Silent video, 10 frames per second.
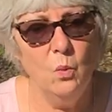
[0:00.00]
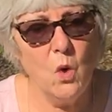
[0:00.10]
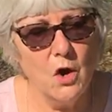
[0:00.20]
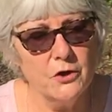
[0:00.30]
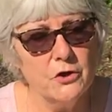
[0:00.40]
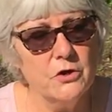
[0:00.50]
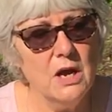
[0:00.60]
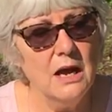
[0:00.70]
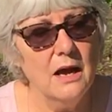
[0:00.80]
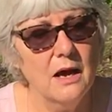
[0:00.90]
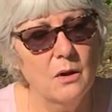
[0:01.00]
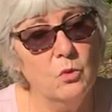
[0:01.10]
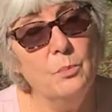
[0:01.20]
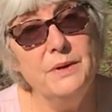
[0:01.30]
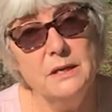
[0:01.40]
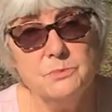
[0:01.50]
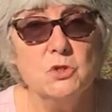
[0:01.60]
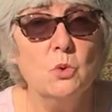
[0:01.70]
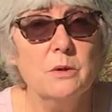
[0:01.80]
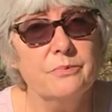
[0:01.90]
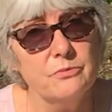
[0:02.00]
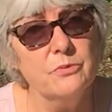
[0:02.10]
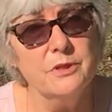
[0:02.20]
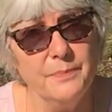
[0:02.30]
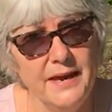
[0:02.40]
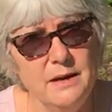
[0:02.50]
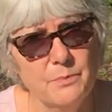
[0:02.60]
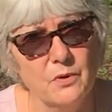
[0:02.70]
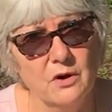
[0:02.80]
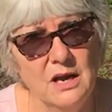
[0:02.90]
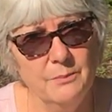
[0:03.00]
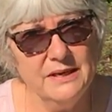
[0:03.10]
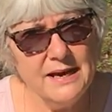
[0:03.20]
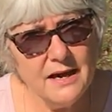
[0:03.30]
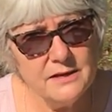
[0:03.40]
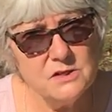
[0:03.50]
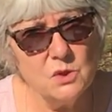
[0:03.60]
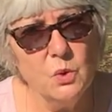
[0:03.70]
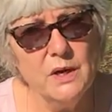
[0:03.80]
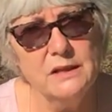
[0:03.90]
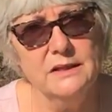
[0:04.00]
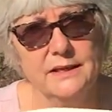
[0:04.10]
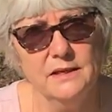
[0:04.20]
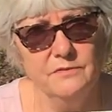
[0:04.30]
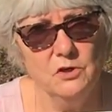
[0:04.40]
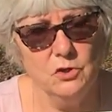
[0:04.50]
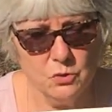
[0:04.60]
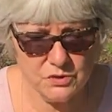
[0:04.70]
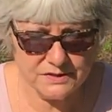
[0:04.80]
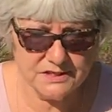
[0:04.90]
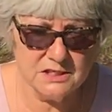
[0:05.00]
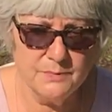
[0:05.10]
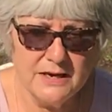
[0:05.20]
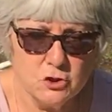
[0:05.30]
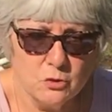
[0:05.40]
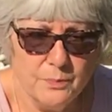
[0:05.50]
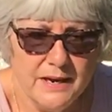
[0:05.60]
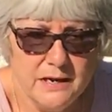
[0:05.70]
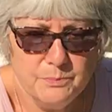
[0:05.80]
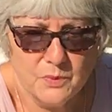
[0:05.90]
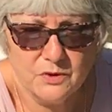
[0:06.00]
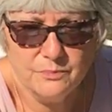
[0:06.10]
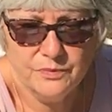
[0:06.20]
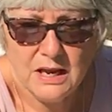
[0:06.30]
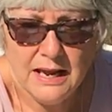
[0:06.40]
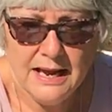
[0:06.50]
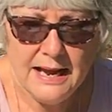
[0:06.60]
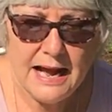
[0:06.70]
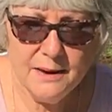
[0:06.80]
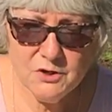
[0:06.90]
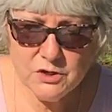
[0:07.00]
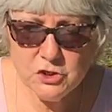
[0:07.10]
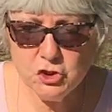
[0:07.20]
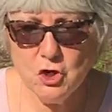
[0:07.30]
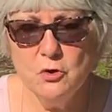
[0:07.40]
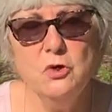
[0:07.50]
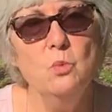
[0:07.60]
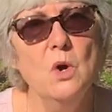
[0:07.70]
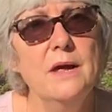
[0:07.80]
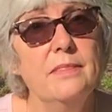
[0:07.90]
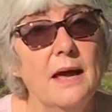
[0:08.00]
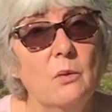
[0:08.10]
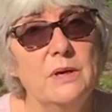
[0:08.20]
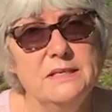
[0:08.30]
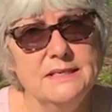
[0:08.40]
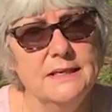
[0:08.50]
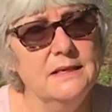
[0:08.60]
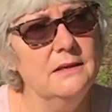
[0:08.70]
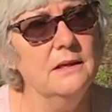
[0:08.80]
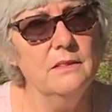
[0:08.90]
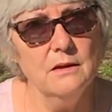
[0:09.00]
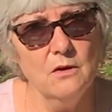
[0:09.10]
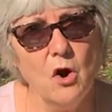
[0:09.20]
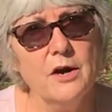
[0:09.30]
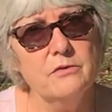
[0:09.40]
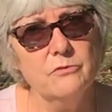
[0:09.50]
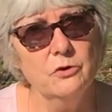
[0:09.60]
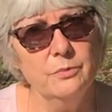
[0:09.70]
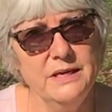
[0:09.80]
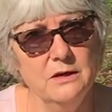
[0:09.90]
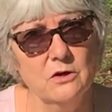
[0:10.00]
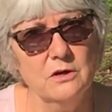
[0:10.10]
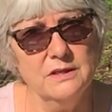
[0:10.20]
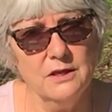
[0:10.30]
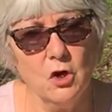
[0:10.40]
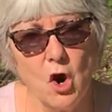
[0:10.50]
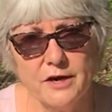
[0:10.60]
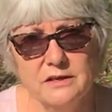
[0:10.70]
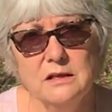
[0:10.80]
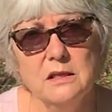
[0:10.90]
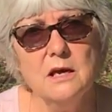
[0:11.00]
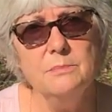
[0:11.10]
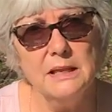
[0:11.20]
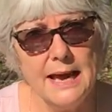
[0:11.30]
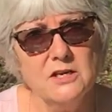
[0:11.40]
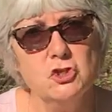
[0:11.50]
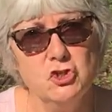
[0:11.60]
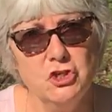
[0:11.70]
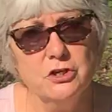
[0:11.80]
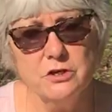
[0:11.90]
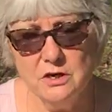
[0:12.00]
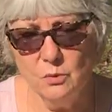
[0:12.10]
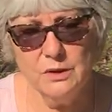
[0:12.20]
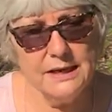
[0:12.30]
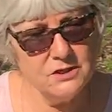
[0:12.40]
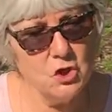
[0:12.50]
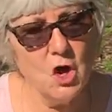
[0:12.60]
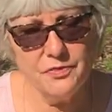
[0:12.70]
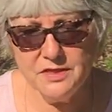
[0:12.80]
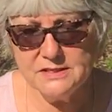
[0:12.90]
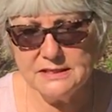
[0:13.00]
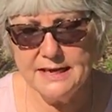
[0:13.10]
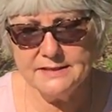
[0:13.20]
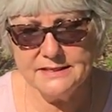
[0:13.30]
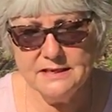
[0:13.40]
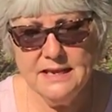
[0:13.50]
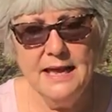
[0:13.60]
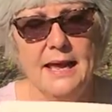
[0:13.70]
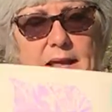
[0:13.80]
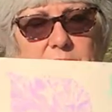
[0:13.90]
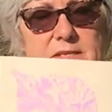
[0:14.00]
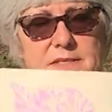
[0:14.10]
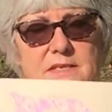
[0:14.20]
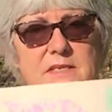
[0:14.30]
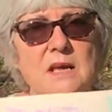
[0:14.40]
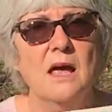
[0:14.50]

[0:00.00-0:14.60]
Water will be absorbed through the paper, but not as quickly if you use this special paper. I'm going to show you one that we did in the art room here in the garden club last year when I taught this lesson, and this is